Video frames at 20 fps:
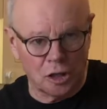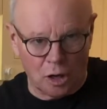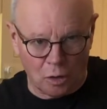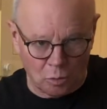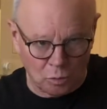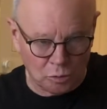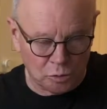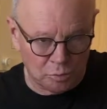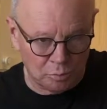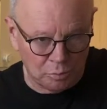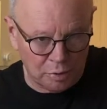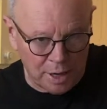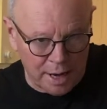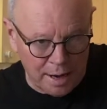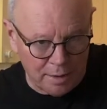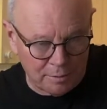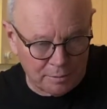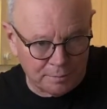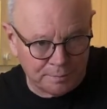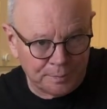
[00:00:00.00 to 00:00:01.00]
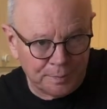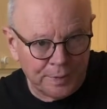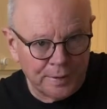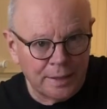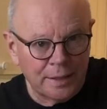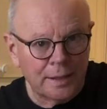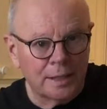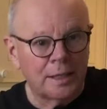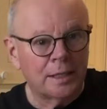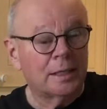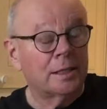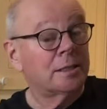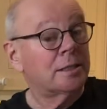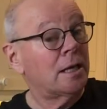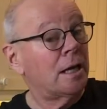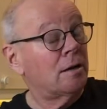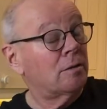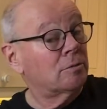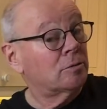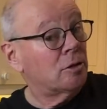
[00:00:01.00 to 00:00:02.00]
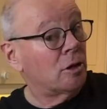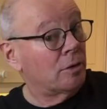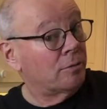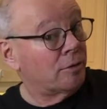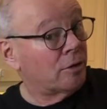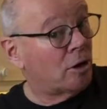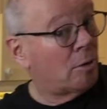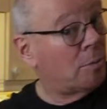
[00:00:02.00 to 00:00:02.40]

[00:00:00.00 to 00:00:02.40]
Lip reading: golden brown. So time for a